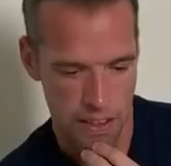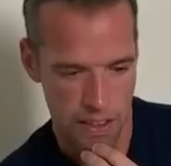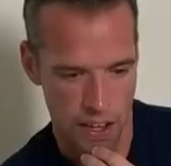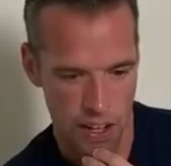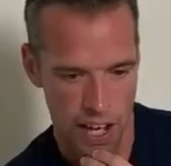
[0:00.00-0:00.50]

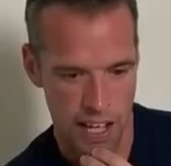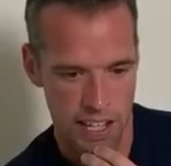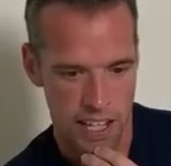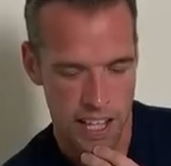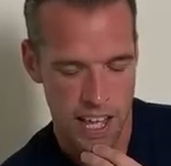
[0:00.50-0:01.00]
Okay,
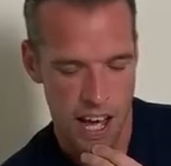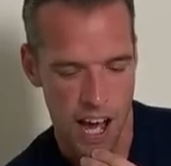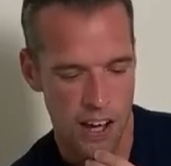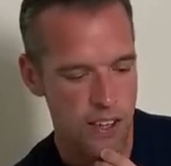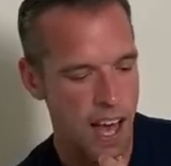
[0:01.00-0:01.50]

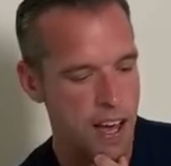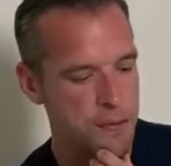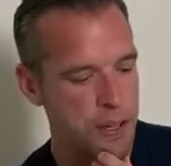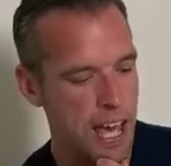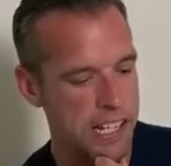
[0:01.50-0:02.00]
yeah, if
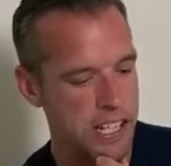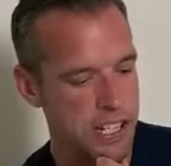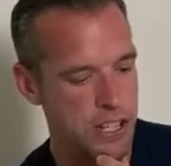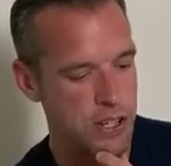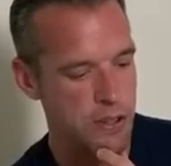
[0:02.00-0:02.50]
we can get to
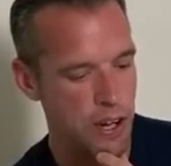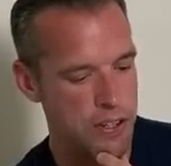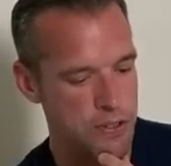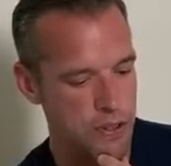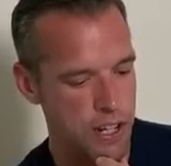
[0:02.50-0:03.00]

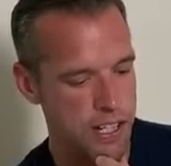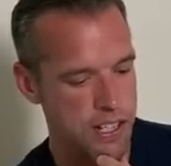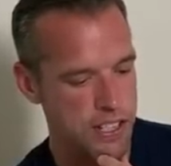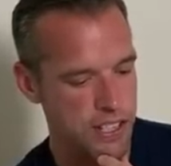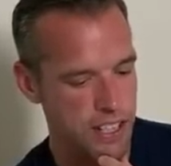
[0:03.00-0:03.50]
200
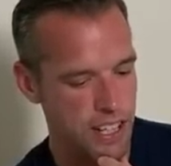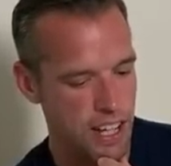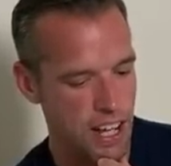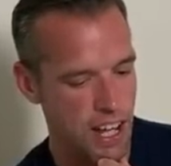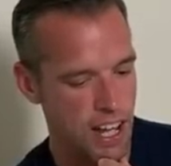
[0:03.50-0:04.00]

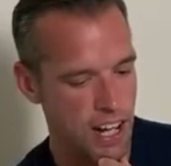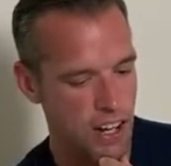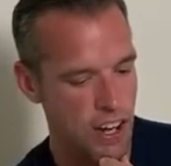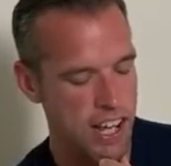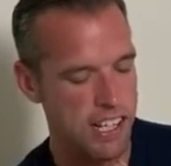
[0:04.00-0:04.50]

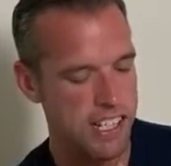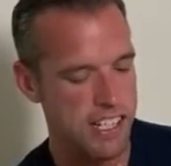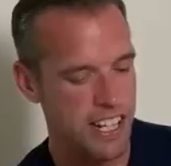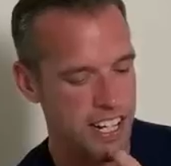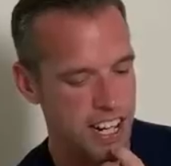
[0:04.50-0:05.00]
likes
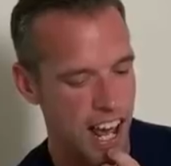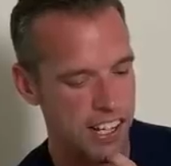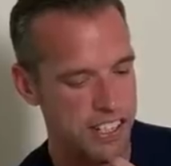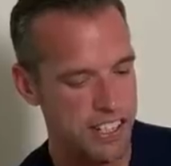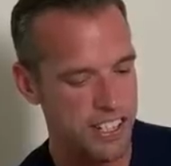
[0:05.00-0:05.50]
in the
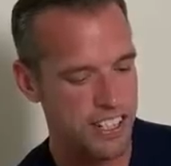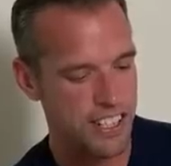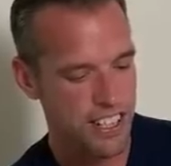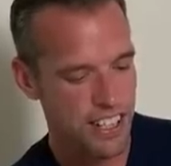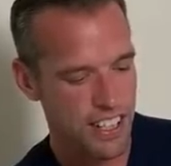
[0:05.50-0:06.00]
next
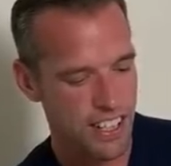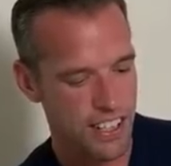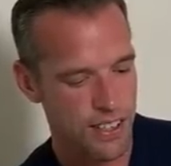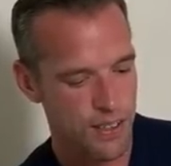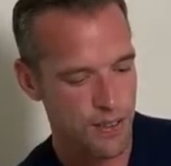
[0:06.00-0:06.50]

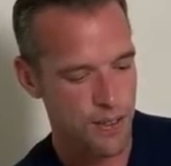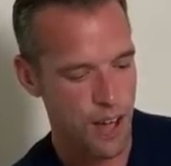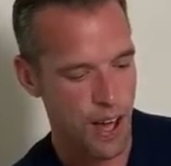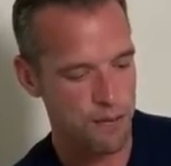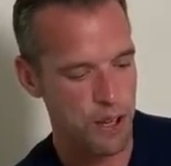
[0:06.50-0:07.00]

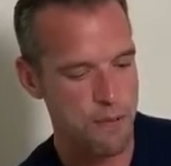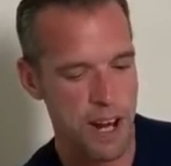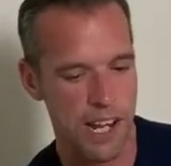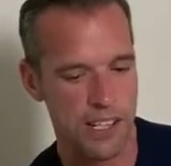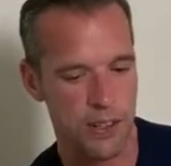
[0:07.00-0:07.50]
few
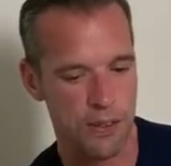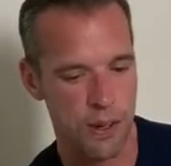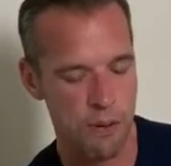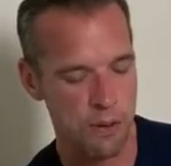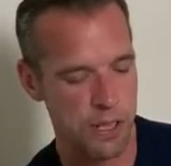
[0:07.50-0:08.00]
minutes, I
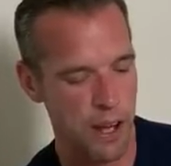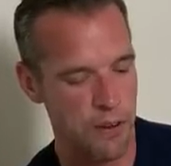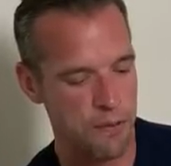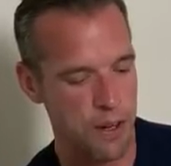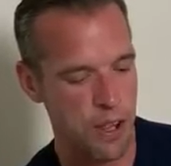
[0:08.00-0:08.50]
will stay
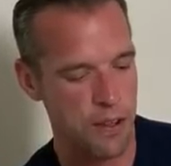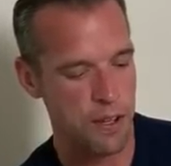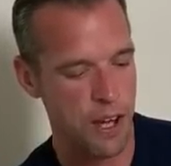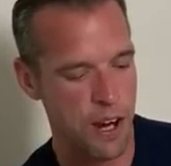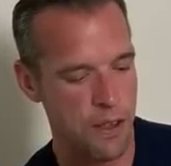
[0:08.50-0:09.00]
on for
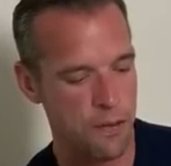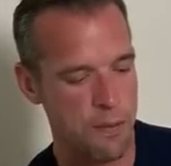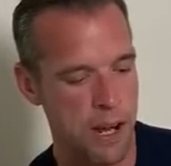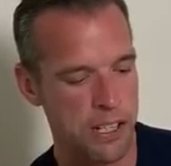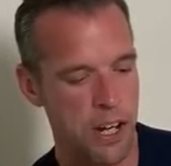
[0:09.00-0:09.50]
another few
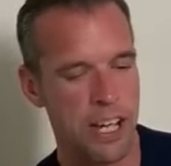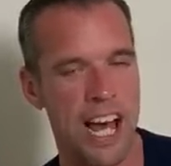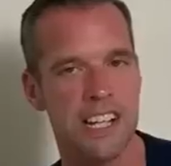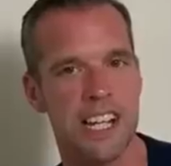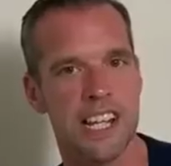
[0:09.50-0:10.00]
minutes. I know
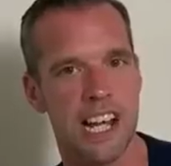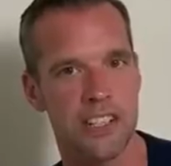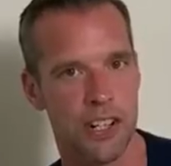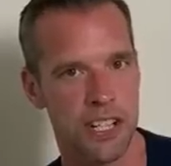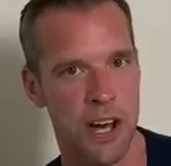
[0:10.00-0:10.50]
Candy has
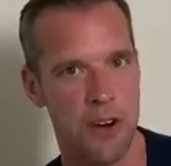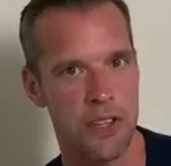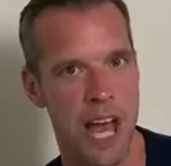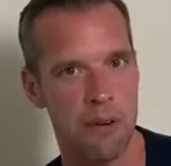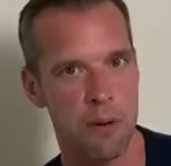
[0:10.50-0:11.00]
got to go on
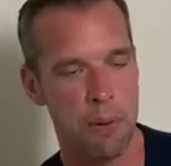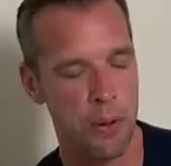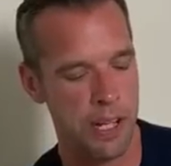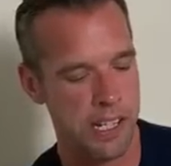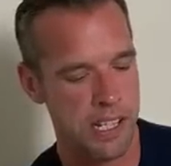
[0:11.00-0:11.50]
the hour
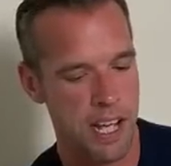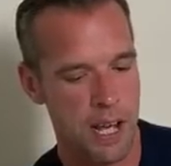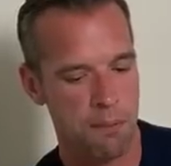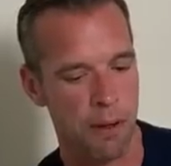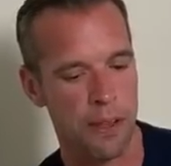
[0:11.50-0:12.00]
point,
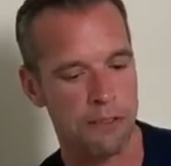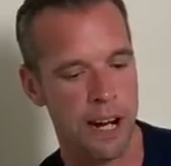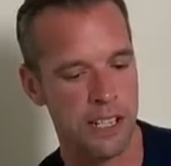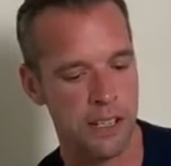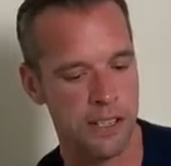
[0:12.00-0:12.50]
but I think
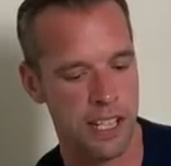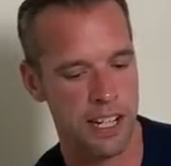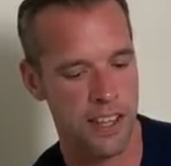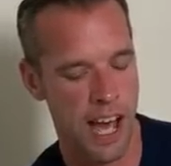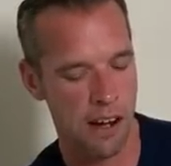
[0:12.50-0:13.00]
Radu's still
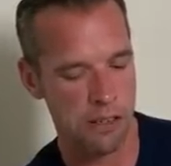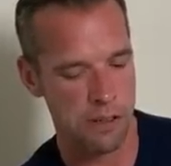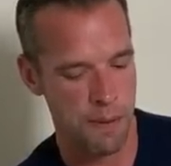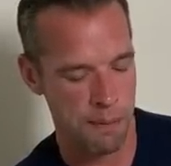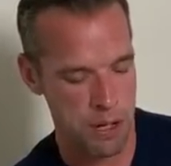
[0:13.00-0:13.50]
in the house
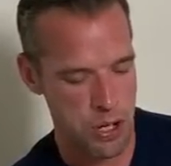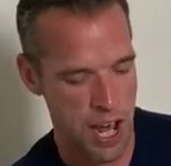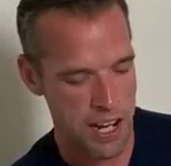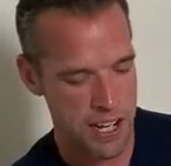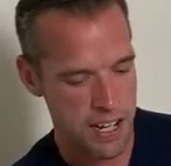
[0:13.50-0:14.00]
and maybe Jen.